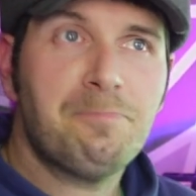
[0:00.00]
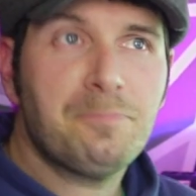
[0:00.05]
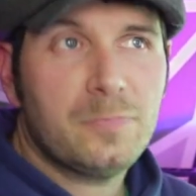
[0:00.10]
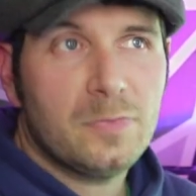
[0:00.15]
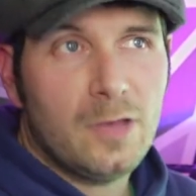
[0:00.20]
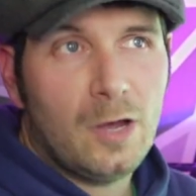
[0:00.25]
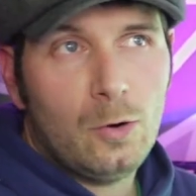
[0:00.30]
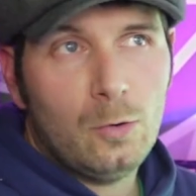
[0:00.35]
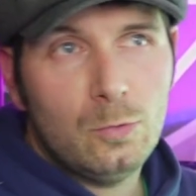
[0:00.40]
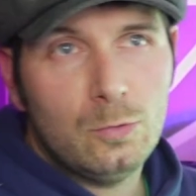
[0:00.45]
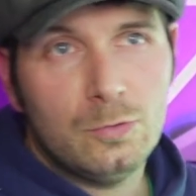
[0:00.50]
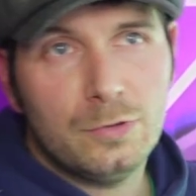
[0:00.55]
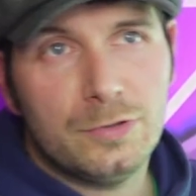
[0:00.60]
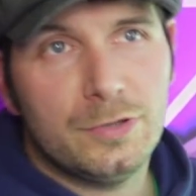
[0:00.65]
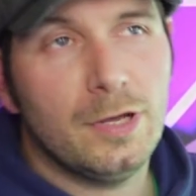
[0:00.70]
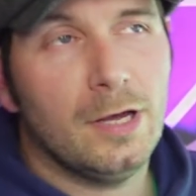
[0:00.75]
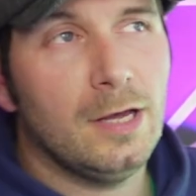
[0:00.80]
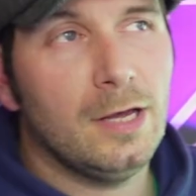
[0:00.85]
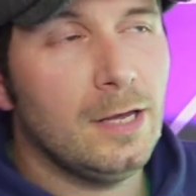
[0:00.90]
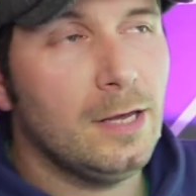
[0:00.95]
the whole
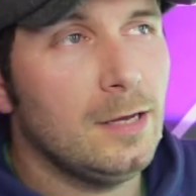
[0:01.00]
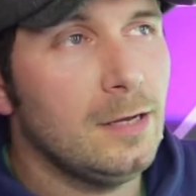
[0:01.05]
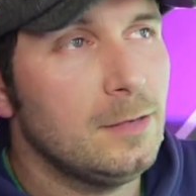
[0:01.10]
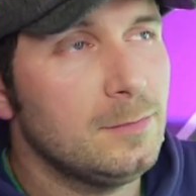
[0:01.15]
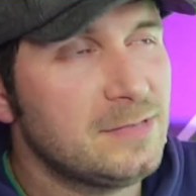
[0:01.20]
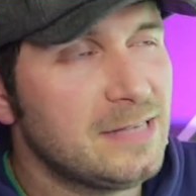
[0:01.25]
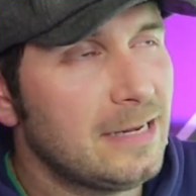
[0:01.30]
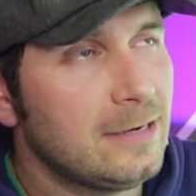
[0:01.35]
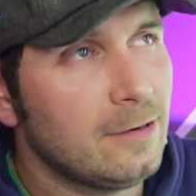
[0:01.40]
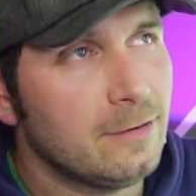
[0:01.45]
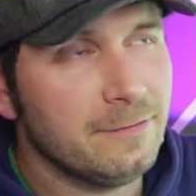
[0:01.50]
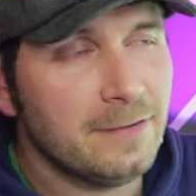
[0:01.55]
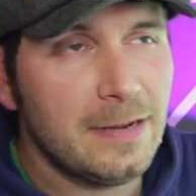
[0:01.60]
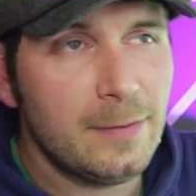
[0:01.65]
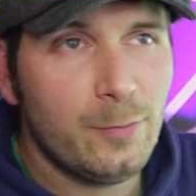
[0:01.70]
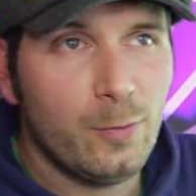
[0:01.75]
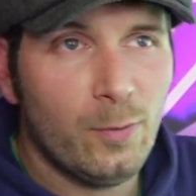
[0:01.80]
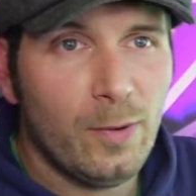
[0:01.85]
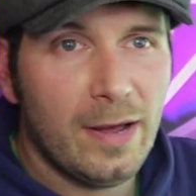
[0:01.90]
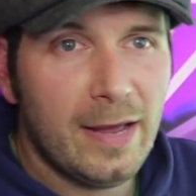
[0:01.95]
Saturday Night
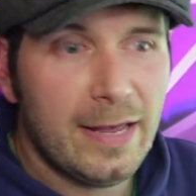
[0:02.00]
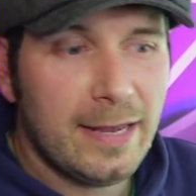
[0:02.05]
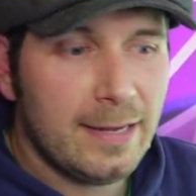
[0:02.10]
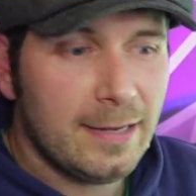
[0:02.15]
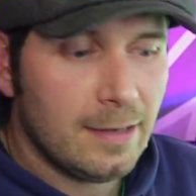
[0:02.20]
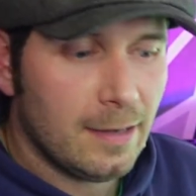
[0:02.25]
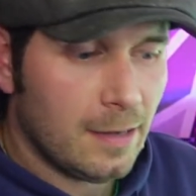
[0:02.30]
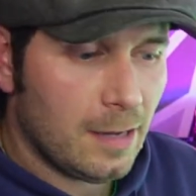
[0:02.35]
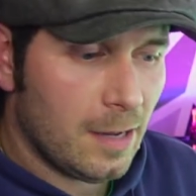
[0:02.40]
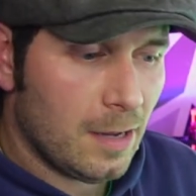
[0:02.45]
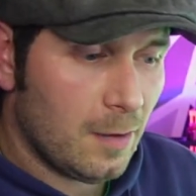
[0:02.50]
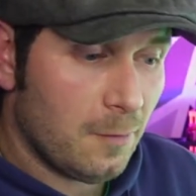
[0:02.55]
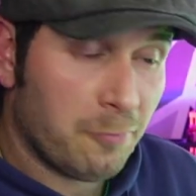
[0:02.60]
Vaporway,